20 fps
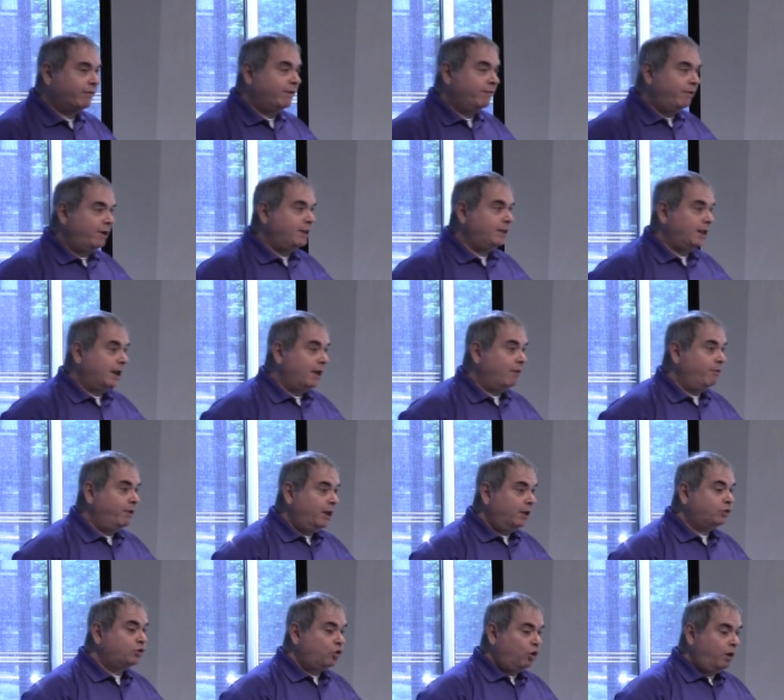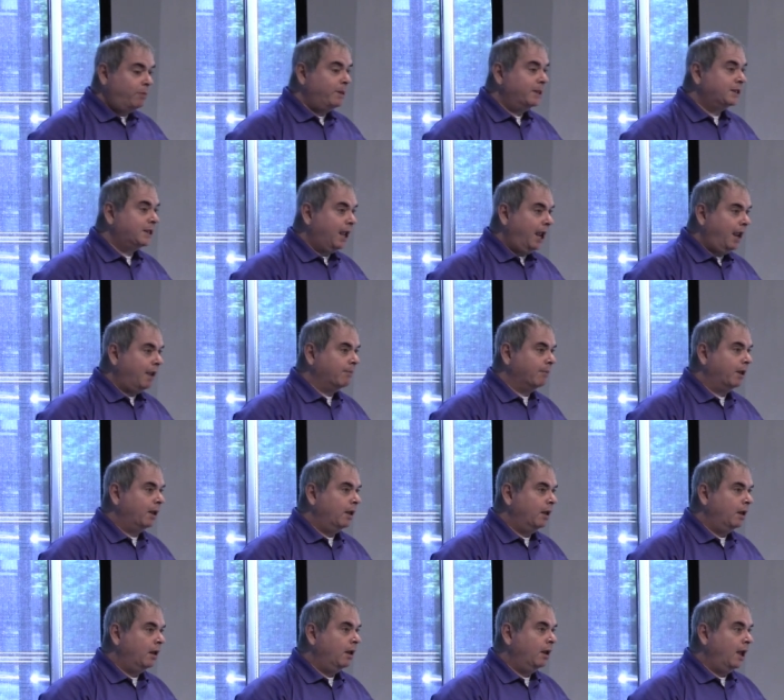He really in a real tournament game,
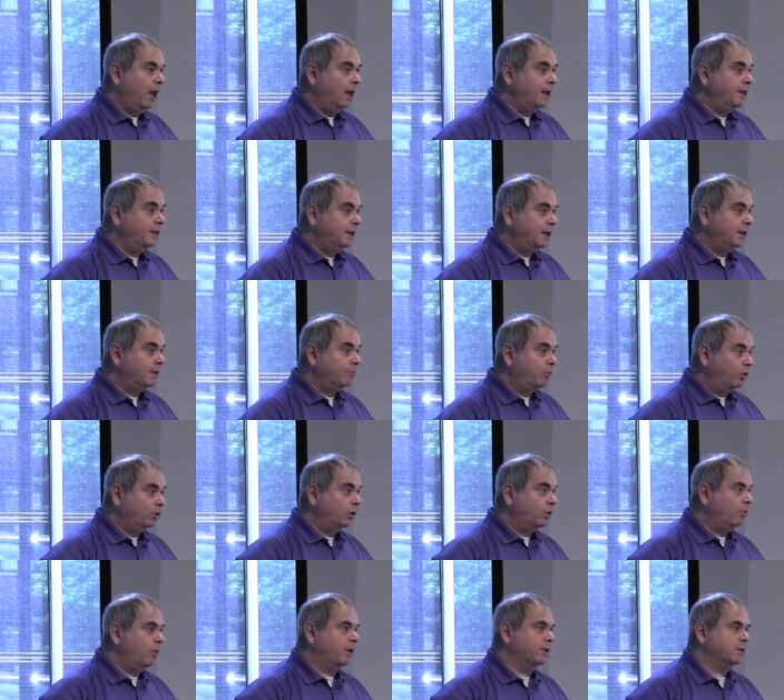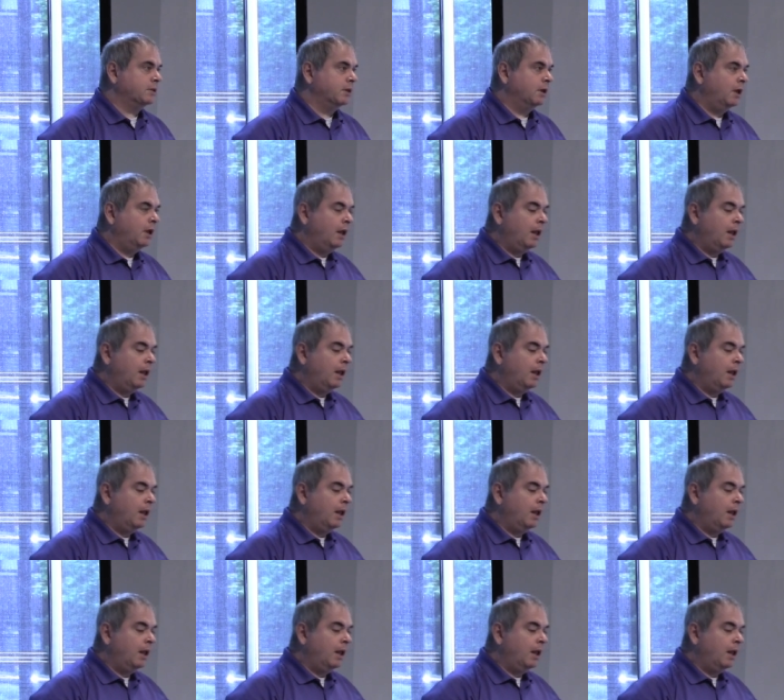and he did it more than once.